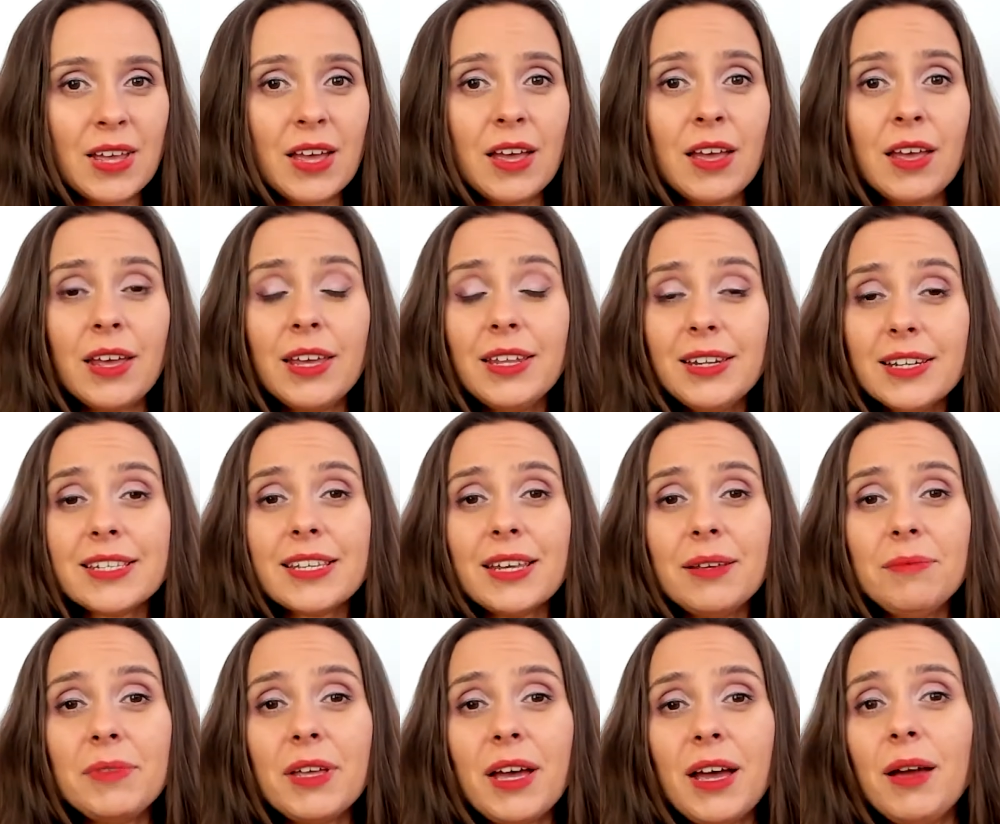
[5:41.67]
In the same
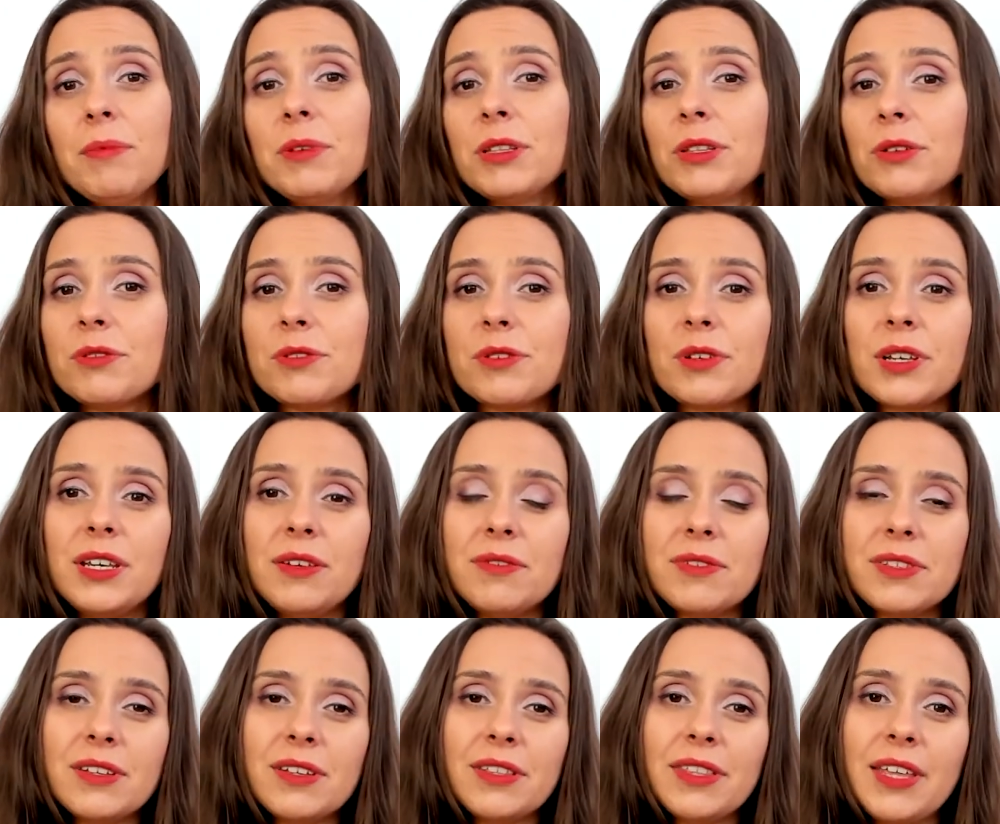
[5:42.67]
time, it also gives the
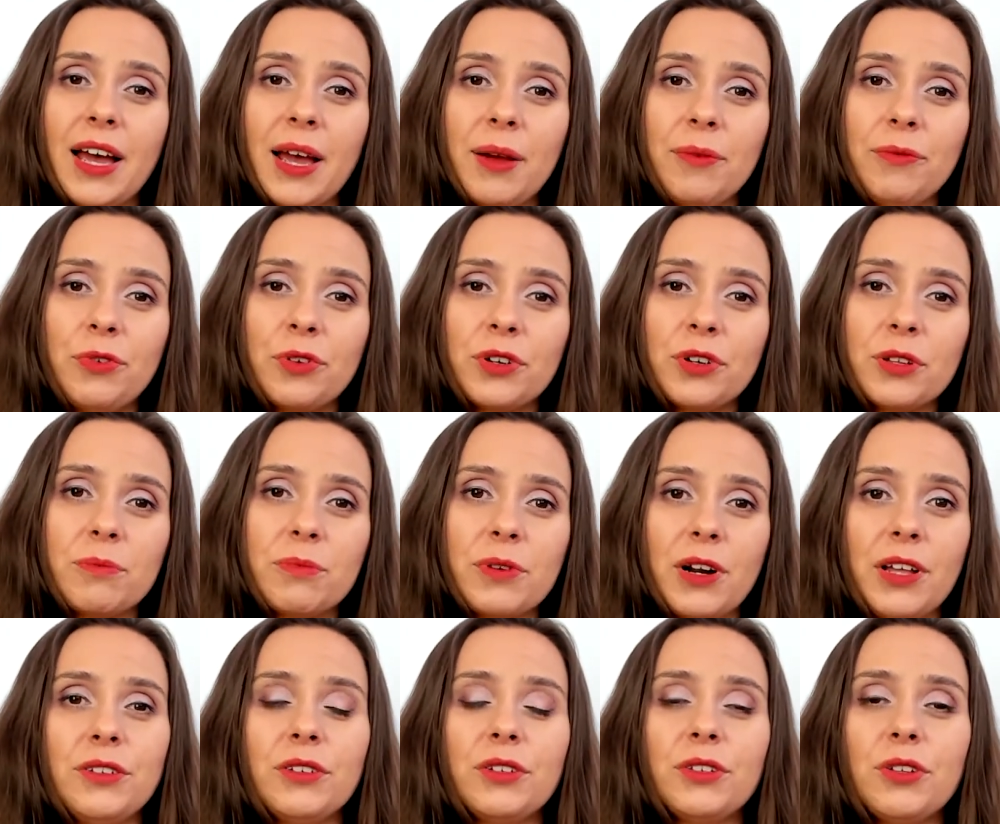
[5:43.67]
time for the product
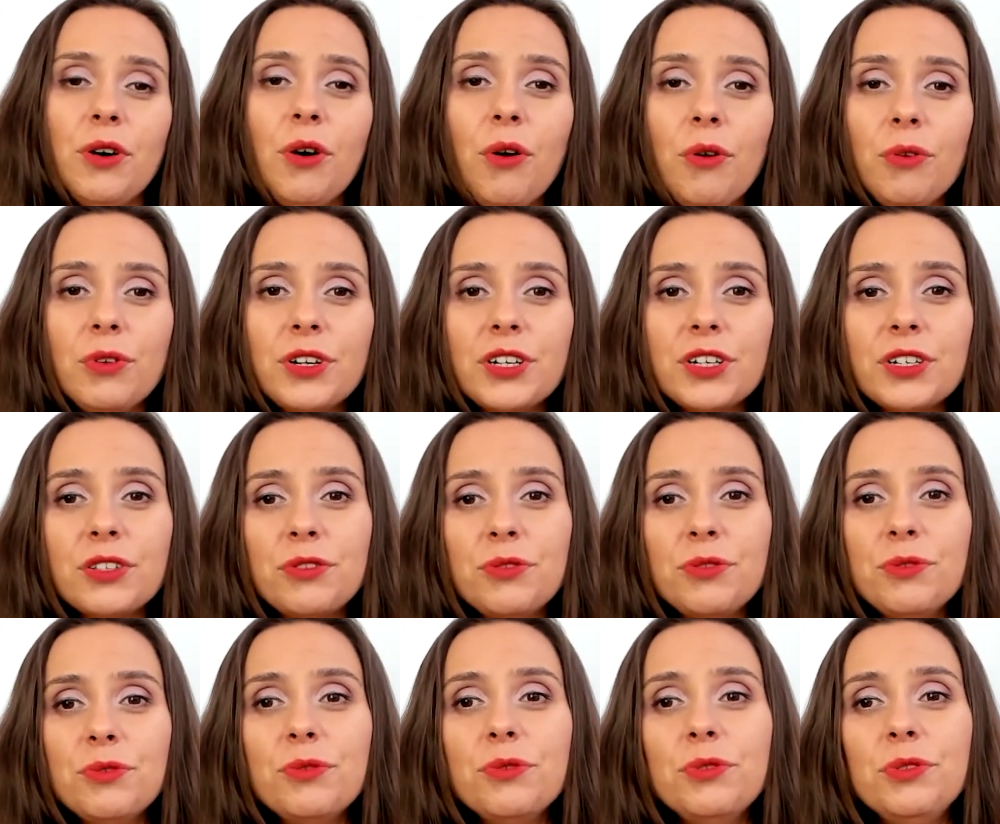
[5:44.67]
owner to
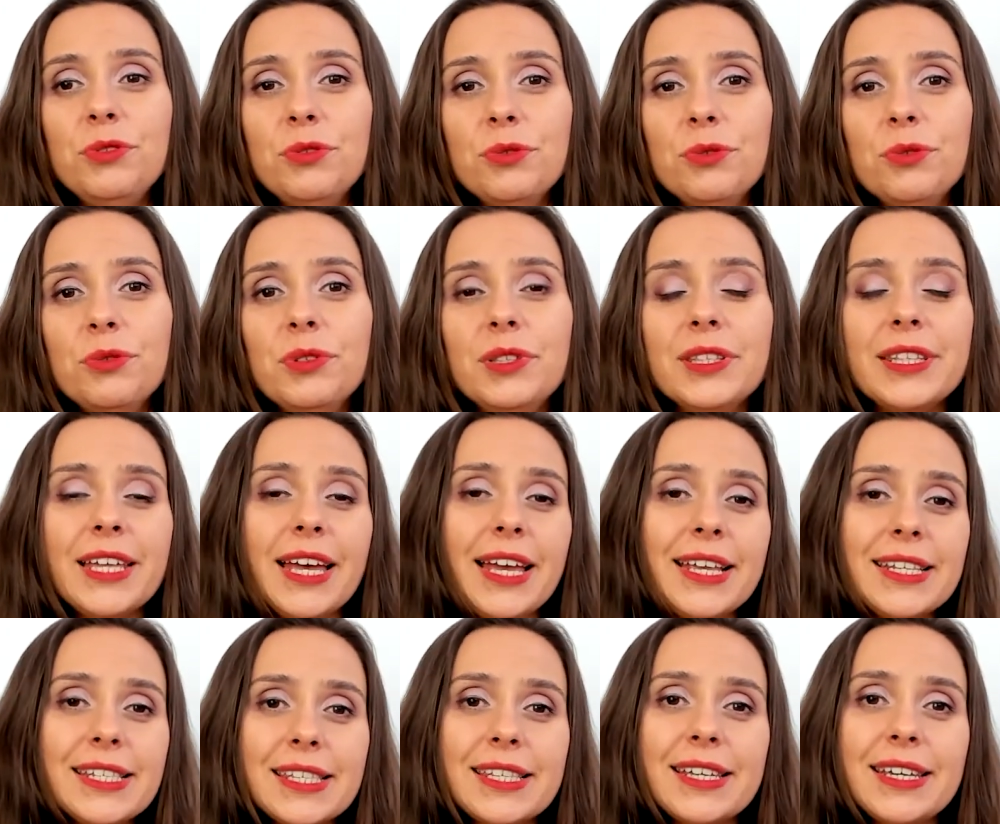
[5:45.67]
do
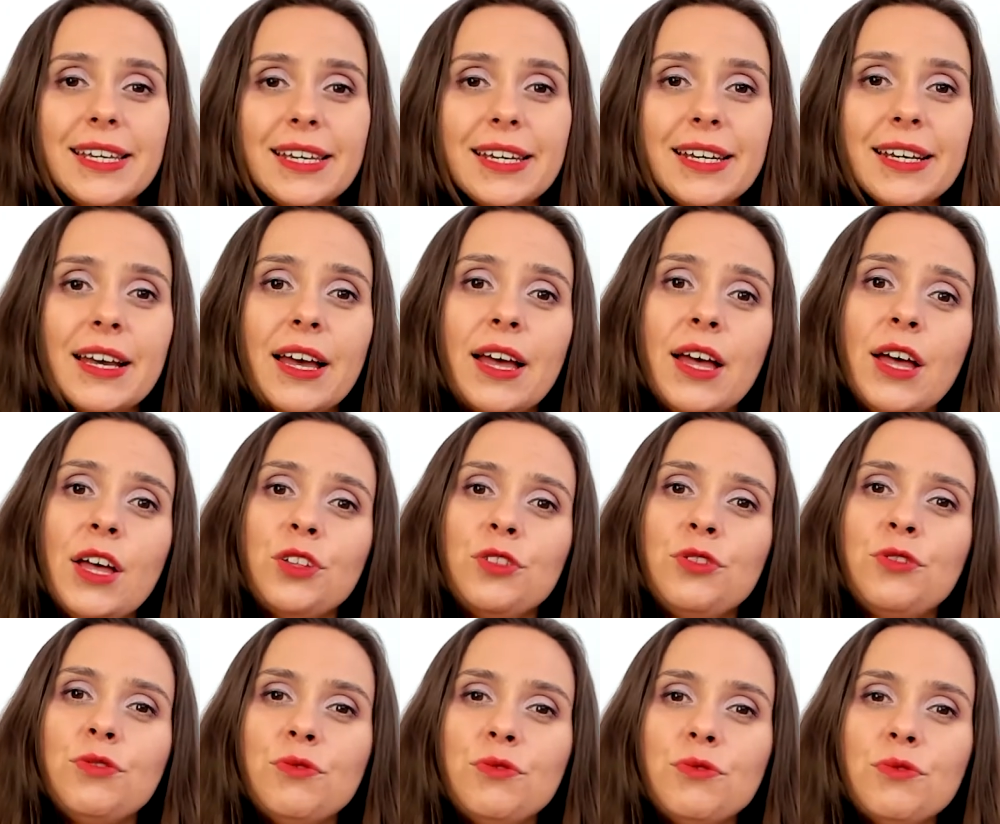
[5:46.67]
testing,
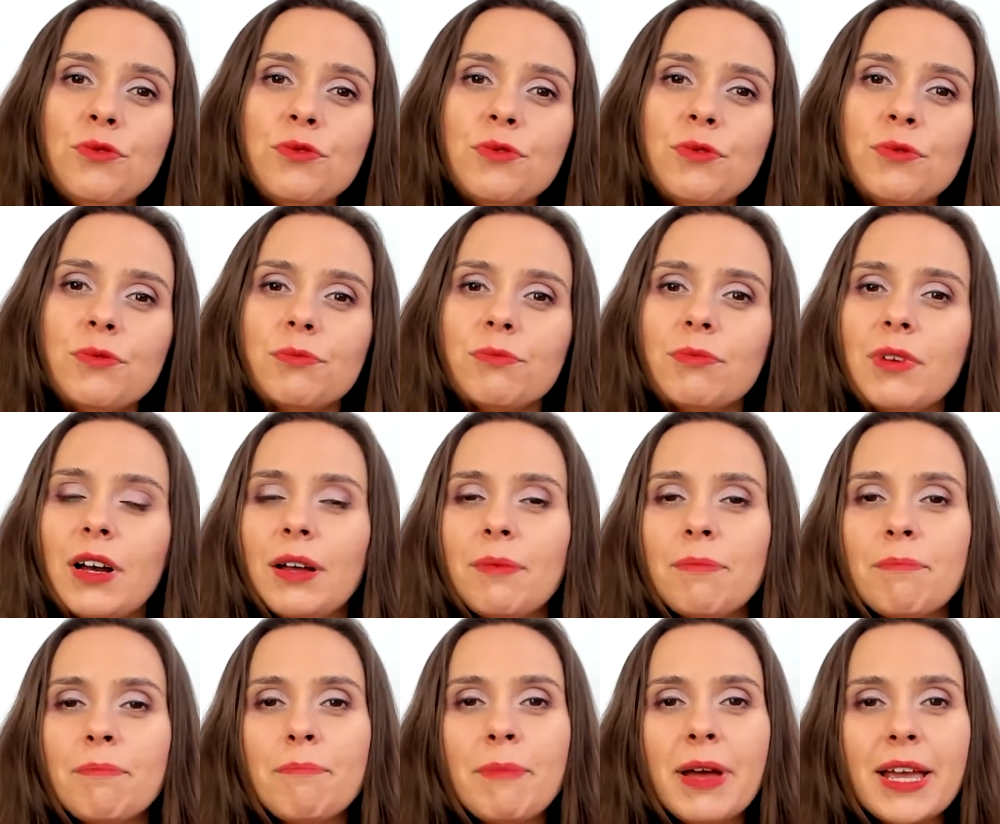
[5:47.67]
to
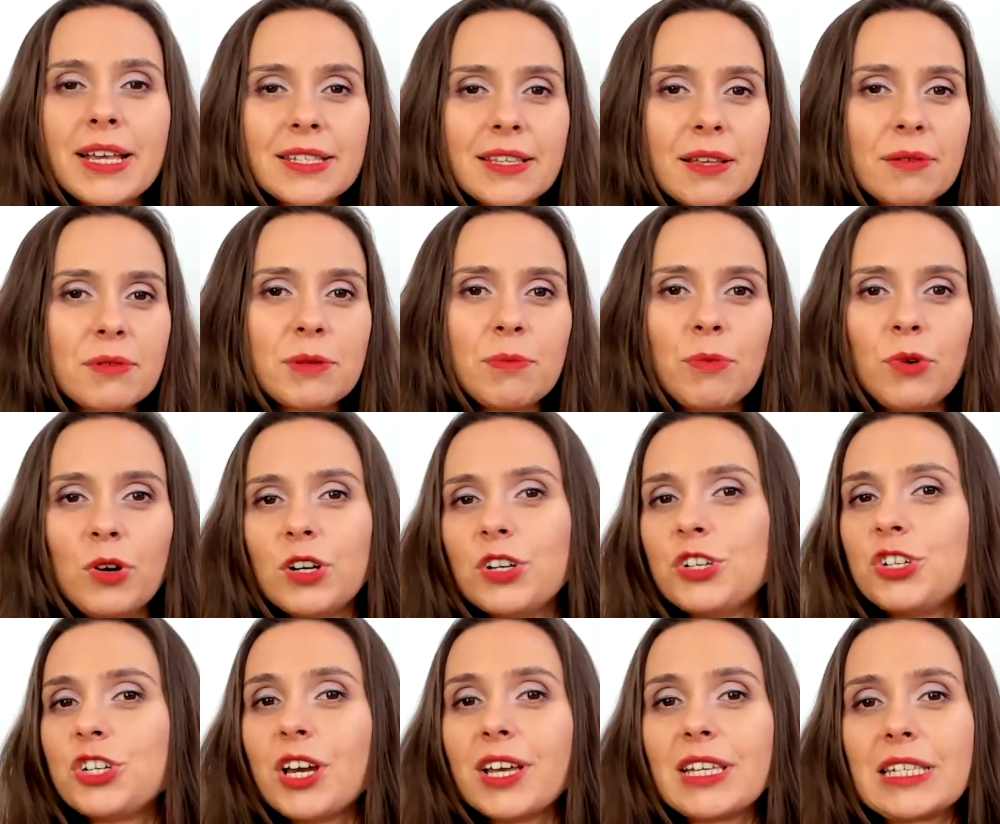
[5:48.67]
make some small
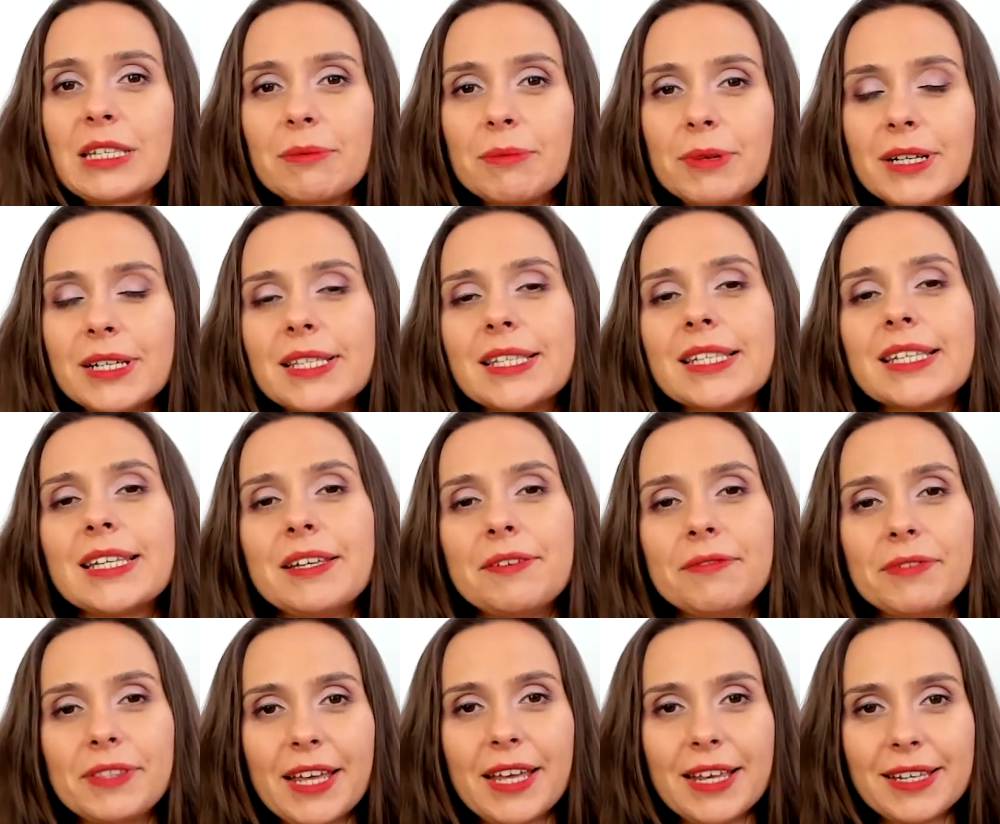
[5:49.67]
adjustments if
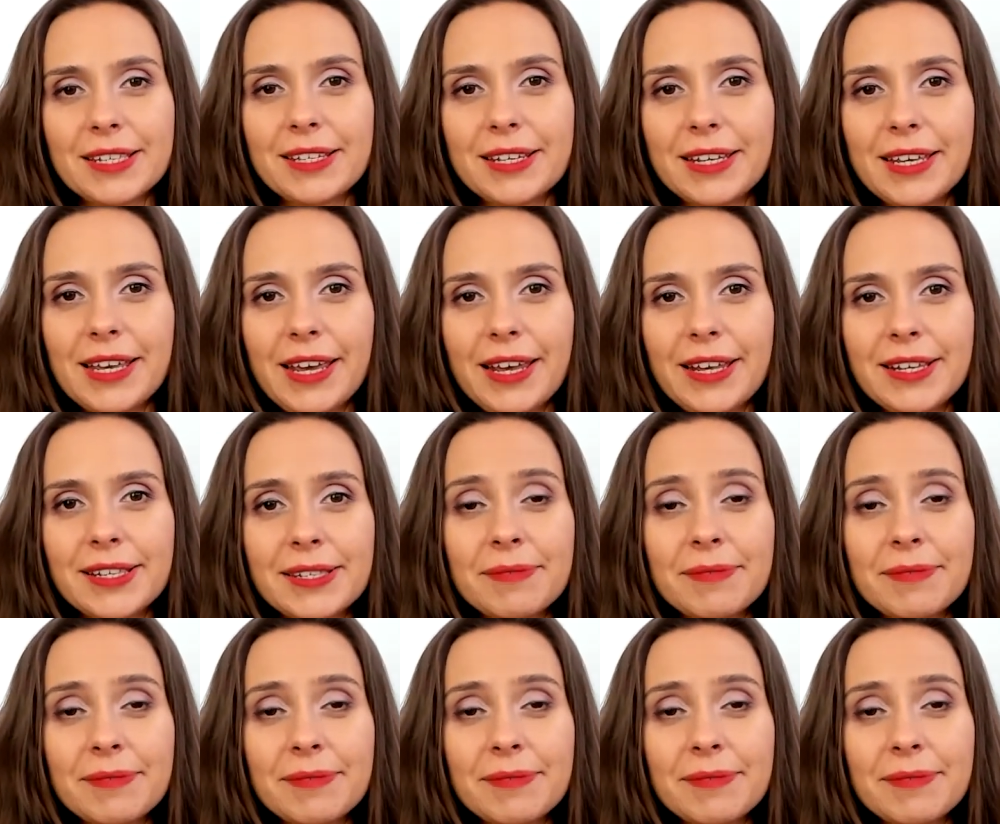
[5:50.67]
that's the case.